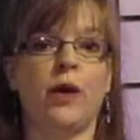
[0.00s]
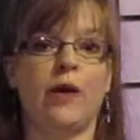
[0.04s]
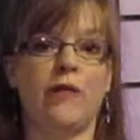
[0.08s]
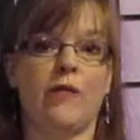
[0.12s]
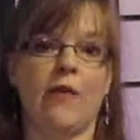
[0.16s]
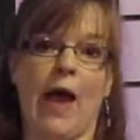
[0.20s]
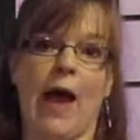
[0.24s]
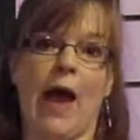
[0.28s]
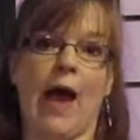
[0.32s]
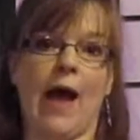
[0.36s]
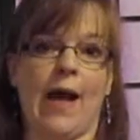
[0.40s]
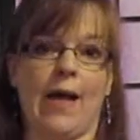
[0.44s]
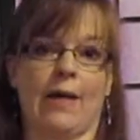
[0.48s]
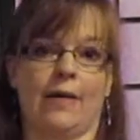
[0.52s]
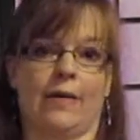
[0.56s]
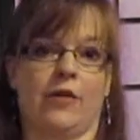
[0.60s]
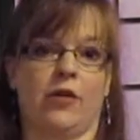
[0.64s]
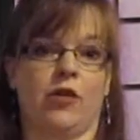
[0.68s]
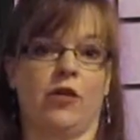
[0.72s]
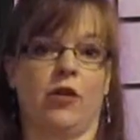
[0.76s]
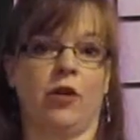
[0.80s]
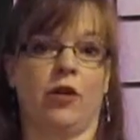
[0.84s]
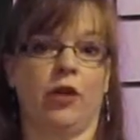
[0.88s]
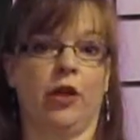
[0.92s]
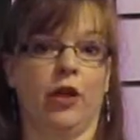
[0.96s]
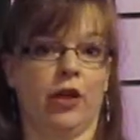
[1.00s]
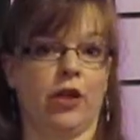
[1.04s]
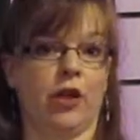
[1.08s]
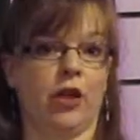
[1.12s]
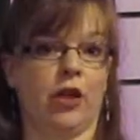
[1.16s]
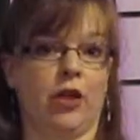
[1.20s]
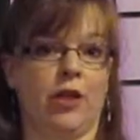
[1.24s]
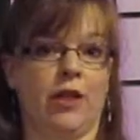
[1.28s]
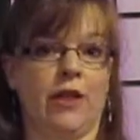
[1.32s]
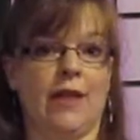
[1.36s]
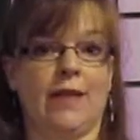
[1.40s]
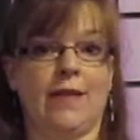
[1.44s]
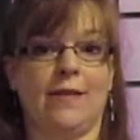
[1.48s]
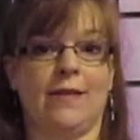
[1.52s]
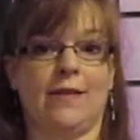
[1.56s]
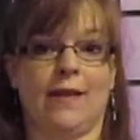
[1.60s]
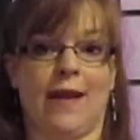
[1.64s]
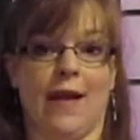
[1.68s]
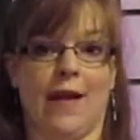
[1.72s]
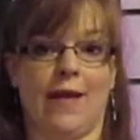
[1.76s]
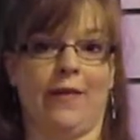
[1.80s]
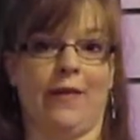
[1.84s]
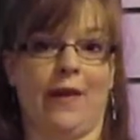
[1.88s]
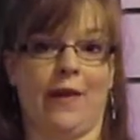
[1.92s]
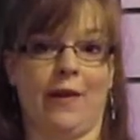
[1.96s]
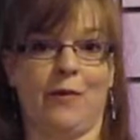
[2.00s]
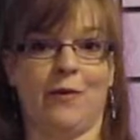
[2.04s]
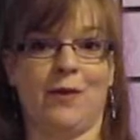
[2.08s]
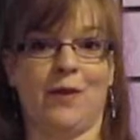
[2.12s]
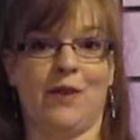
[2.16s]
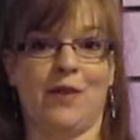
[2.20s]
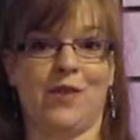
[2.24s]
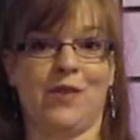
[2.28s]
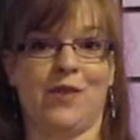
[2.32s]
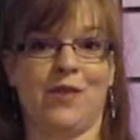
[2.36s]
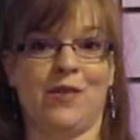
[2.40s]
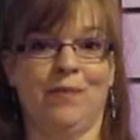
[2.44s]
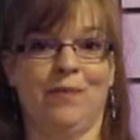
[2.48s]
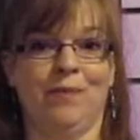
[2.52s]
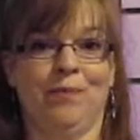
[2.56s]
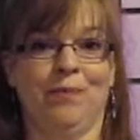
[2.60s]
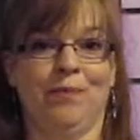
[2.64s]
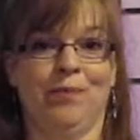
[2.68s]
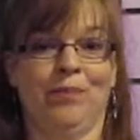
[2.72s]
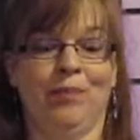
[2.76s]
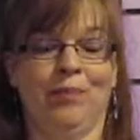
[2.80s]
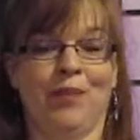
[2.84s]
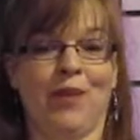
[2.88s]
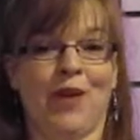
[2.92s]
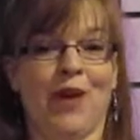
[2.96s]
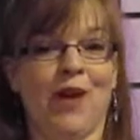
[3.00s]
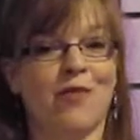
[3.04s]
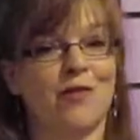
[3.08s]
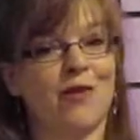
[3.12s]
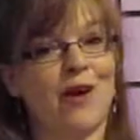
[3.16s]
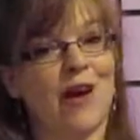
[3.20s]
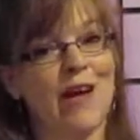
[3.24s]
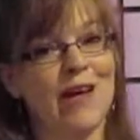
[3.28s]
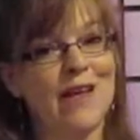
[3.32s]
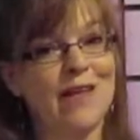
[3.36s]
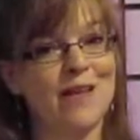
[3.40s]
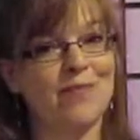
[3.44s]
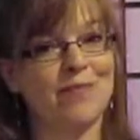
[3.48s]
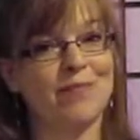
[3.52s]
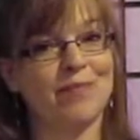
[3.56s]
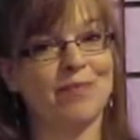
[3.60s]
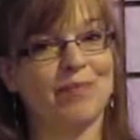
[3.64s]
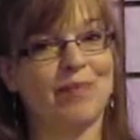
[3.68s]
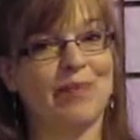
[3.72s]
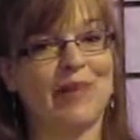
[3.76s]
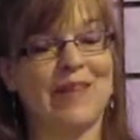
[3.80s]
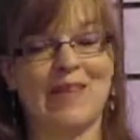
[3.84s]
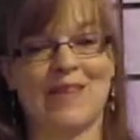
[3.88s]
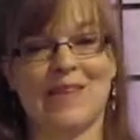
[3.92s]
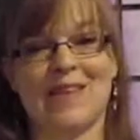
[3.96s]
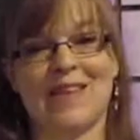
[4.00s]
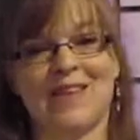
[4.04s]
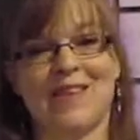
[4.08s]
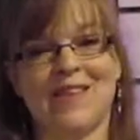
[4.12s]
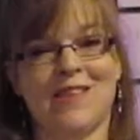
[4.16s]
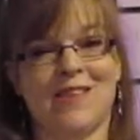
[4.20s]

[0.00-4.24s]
have asked to learn in sign language. All right, let's get